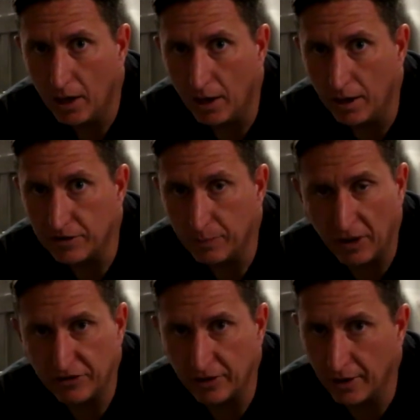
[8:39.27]

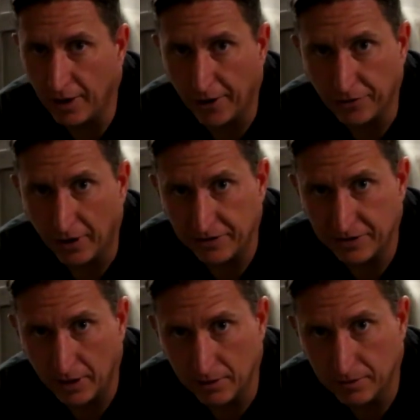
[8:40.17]
especially in an autocross
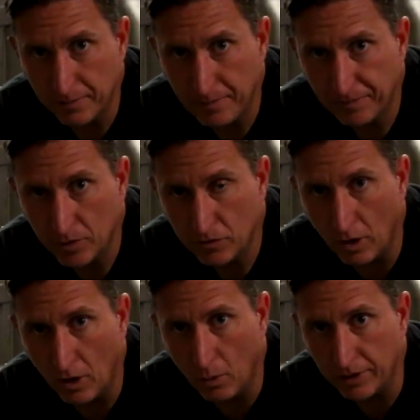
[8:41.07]
setting.
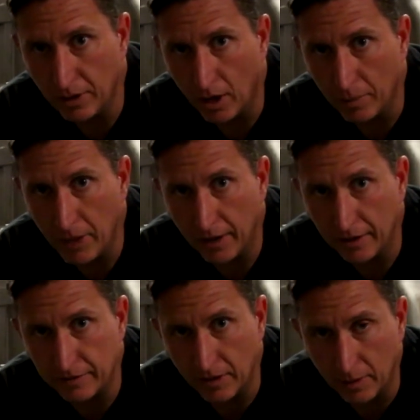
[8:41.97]
So with the
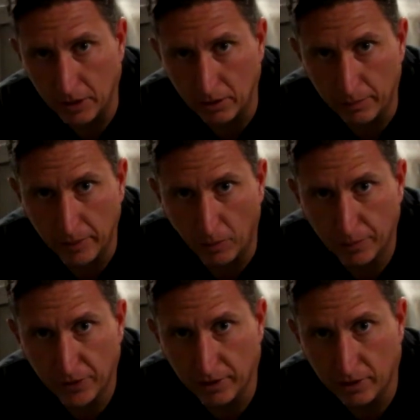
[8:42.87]
automatic, it's going to be a little bit
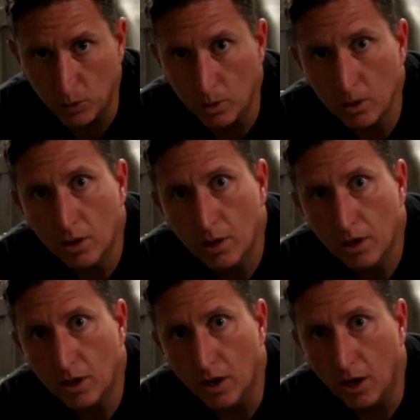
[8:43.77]
more predictable.
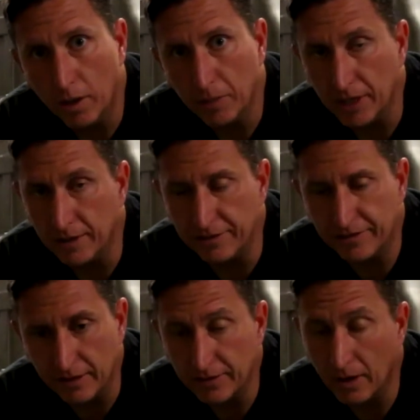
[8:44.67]
Again,
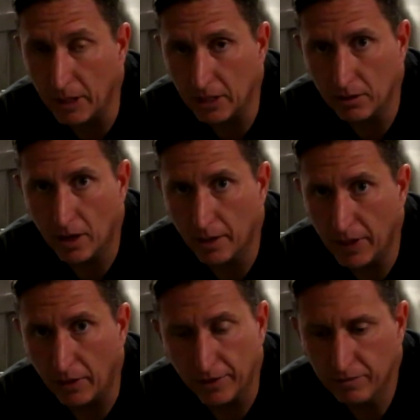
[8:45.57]
this thing is going to make a lot
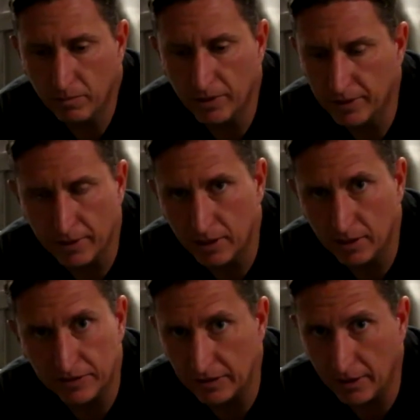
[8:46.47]
of power, even with the
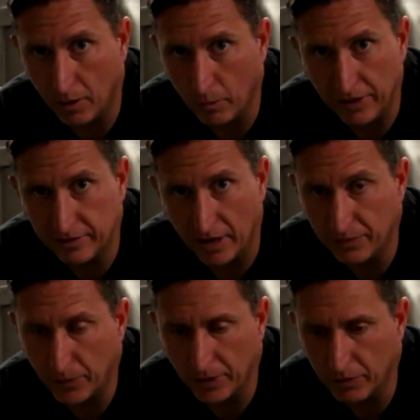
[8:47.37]
thing sitting on
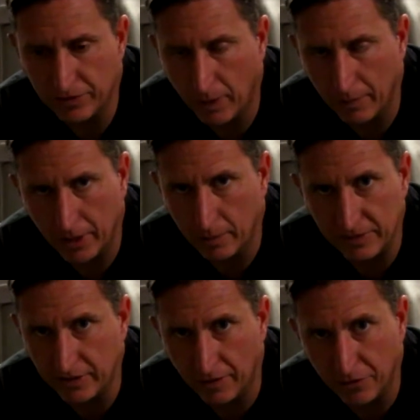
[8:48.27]
wastegate spring, which is probably going to
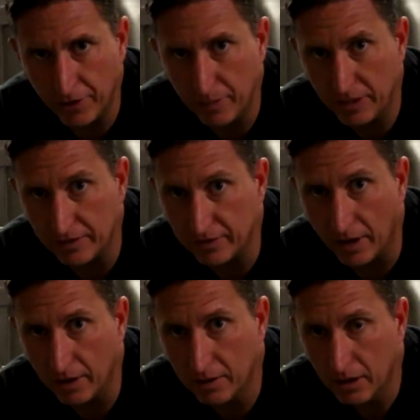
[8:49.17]
be 7 or 8
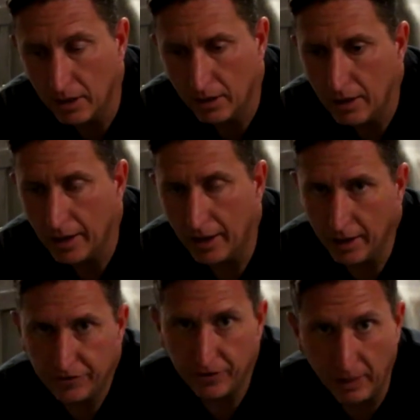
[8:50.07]
psi.
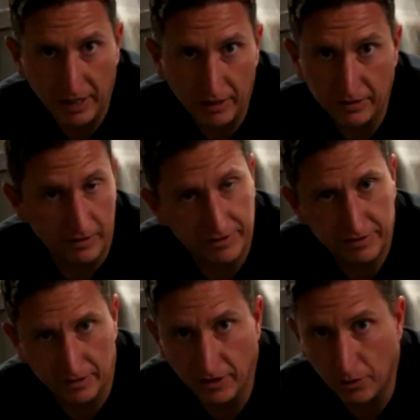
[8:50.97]
It should make easily
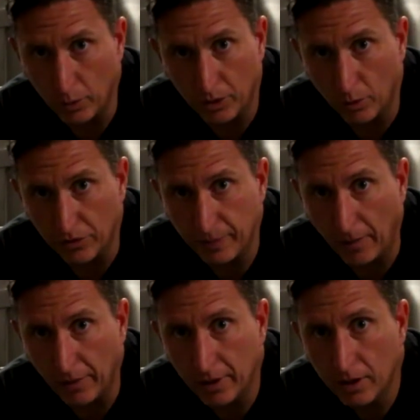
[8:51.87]
600 wheel
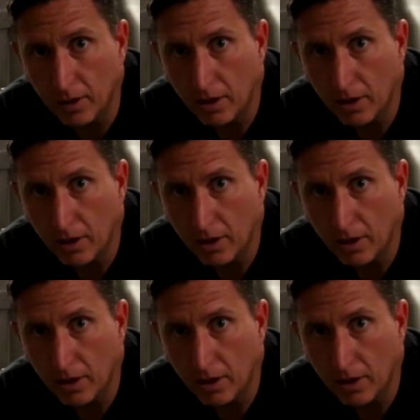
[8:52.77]
horsepower.